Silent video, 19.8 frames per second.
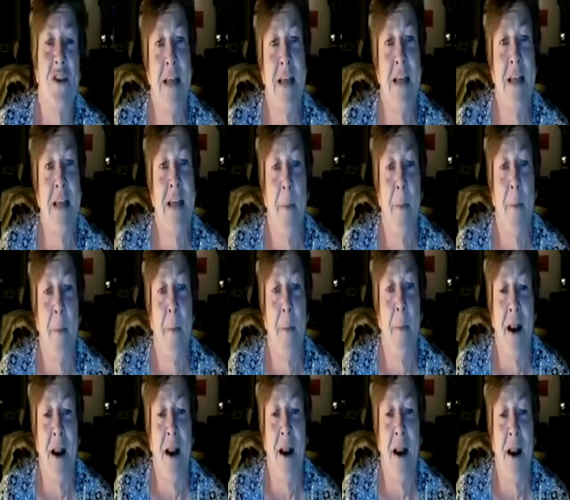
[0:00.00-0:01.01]
and what I've said
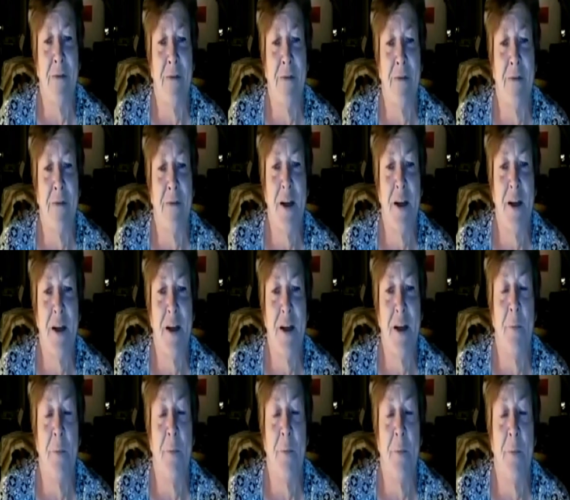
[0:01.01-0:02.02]
to people
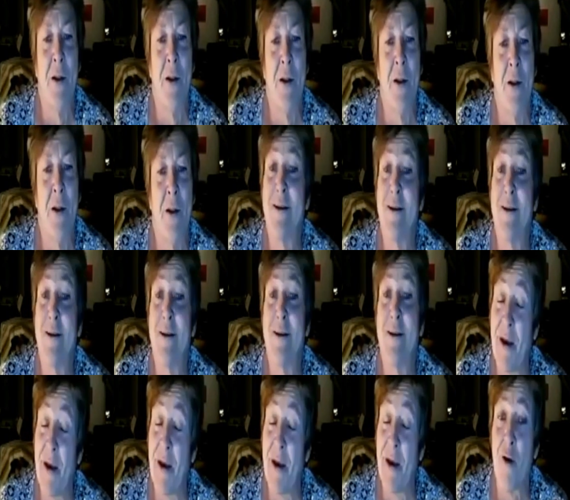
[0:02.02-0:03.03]
is, be careful,
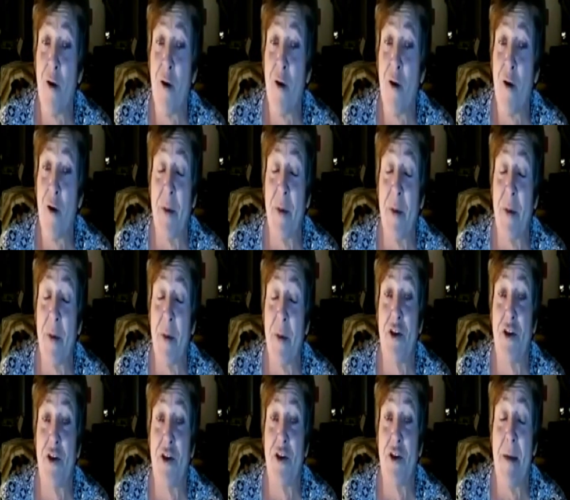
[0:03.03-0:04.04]
because you might be
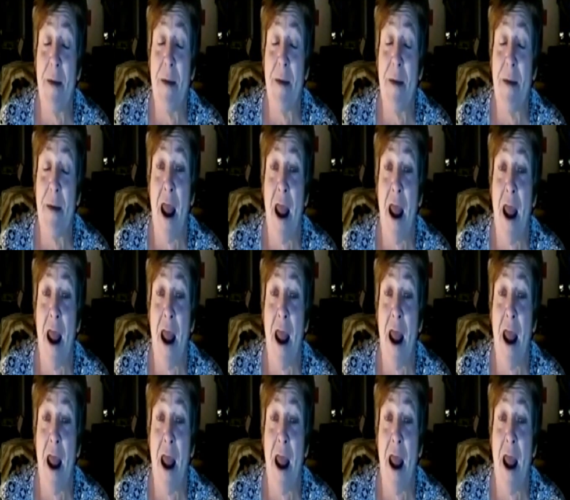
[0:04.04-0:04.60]
next.